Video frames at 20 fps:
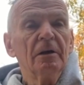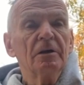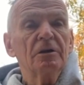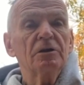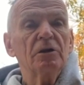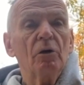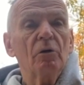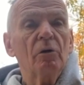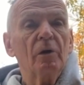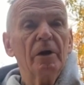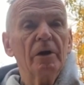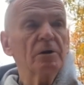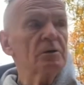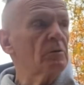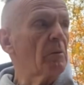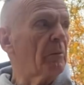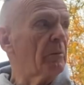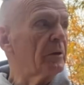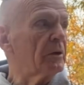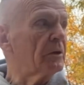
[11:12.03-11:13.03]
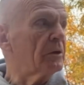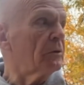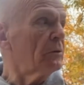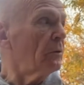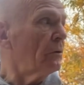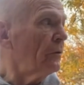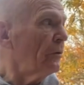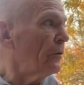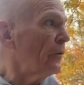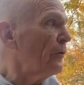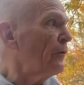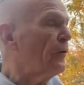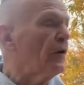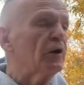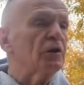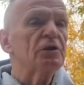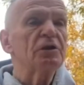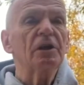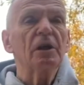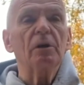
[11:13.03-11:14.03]
So here's what we do. The
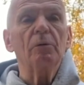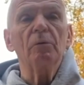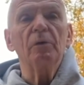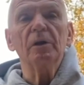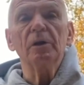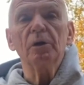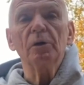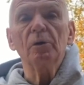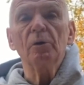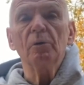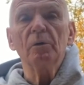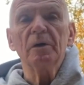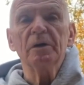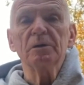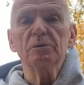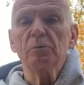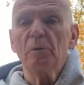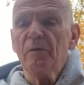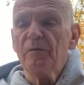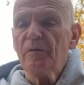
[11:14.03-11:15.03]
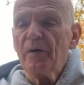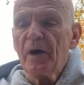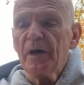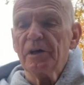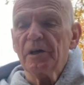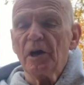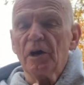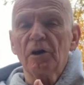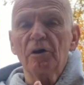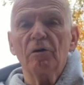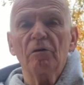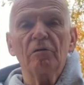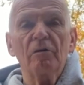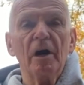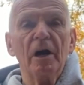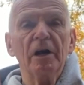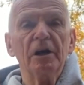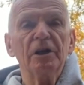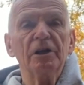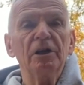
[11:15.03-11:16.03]
first thing we do is we find our
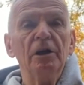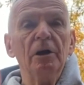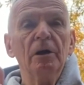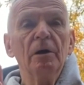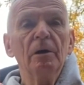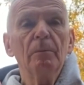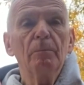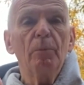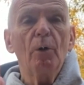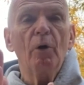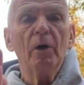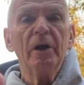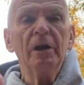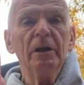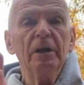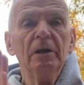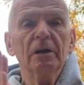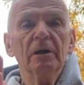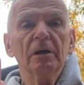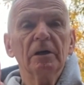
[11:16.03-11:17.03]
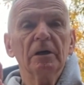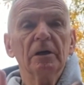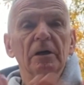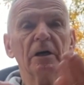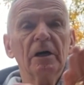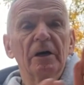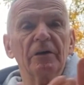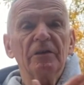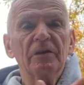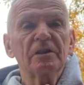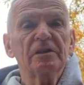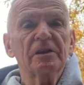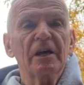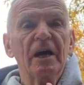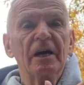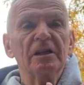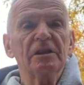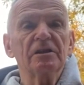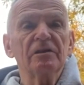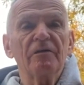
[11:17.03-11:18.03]
karate point on the
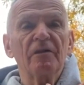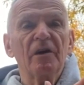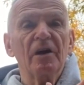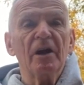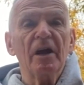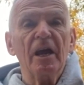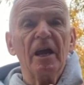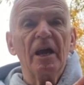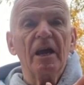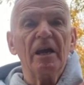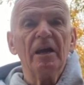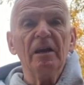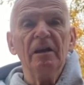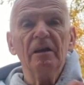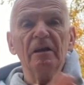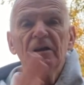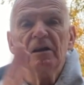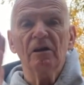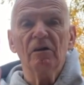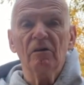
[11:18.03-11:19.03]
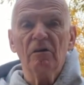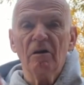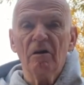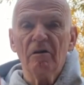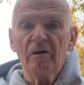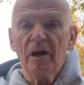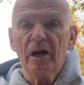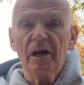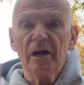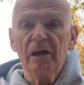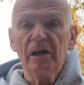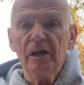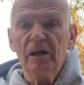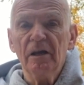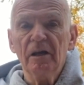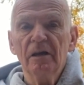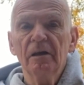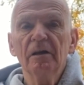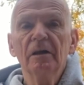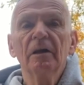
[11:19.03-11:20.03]
sides of our hand, you know, karate
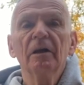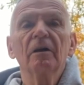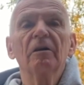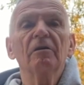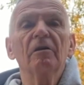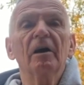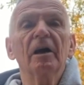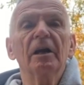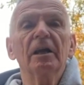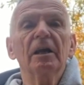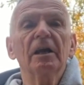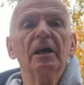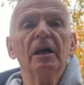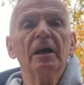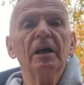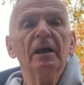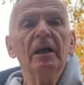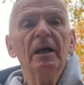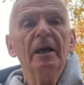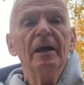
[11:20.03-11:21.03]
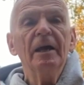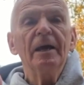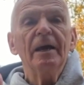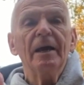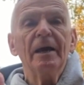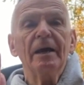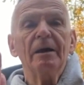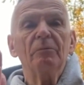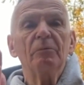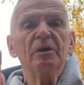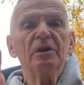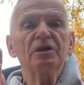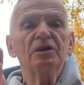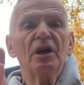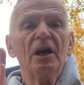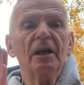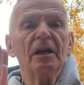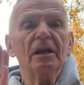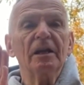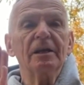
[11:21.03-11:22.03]
kid, and we
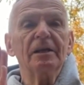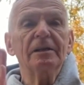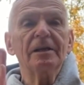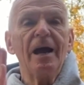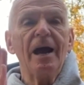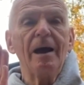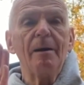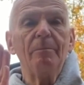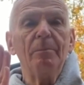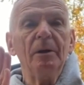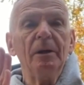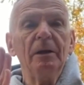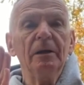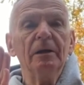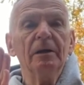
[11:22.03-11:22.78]
gently tap it